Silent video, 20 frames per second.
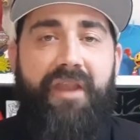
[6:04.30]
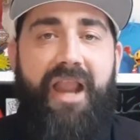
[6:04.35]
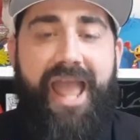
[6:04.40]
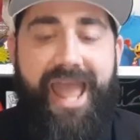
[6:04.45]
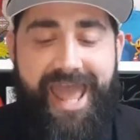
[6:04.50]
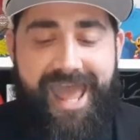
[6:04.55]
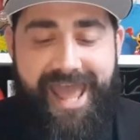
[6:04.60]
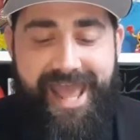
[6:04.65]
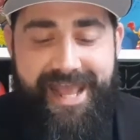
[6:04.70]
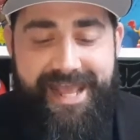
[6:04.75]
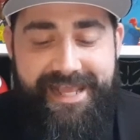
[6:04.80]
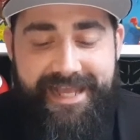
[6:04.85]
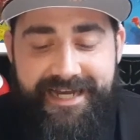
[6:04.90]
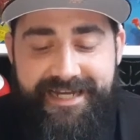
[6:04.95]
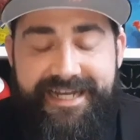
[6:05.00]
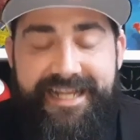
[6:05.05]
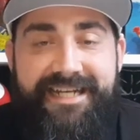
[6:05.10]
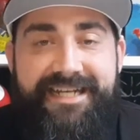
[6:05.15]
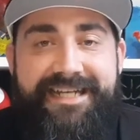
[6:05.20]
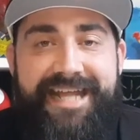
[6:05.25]
a
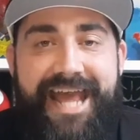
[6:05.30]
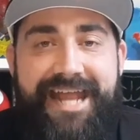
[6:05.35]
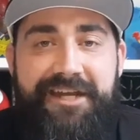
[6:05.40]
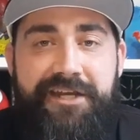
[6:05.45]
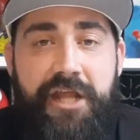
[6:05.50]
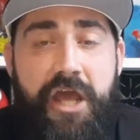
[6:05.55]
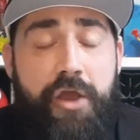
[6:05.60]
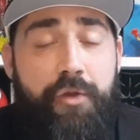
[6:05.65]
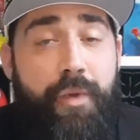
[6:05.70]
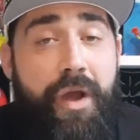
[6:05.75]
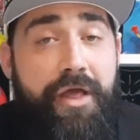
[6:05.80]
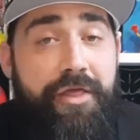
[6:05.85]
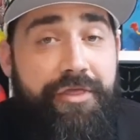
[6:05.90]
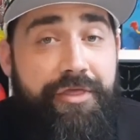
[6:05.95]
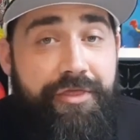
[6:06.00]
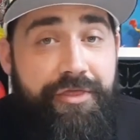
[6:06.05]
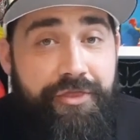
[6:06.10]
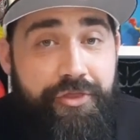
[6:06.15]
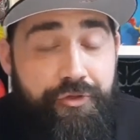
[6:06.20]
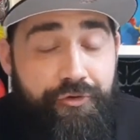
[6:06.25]
Nintendo
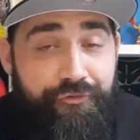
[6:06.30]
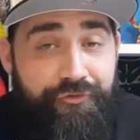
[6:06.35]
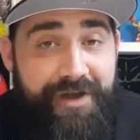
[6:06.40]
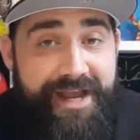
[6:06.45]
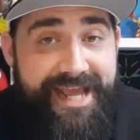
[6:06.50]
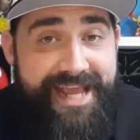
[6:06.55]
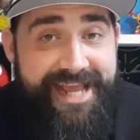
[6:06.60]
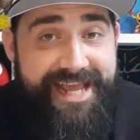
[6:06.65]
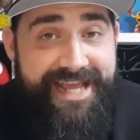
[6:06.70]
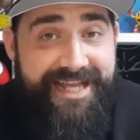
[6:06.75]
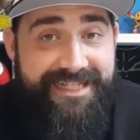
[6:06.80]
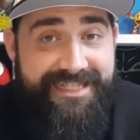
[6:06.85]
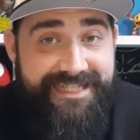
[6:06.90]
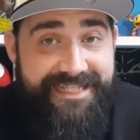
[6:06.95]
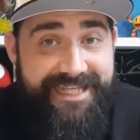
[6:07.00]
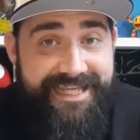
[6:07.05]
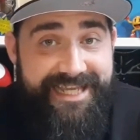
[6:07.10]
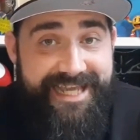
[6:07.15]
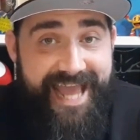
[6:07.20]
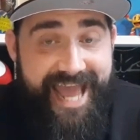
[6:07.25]

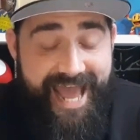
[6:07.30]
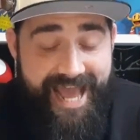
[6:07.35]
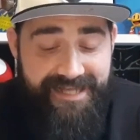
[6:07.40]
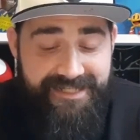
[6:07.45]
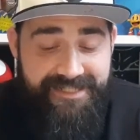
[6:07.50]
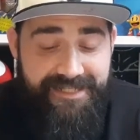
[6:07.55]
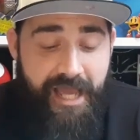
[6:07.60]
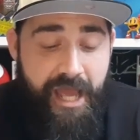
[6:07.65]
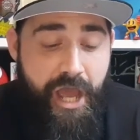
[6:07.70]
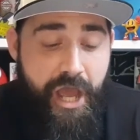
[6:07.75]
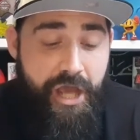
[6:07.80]
3DS.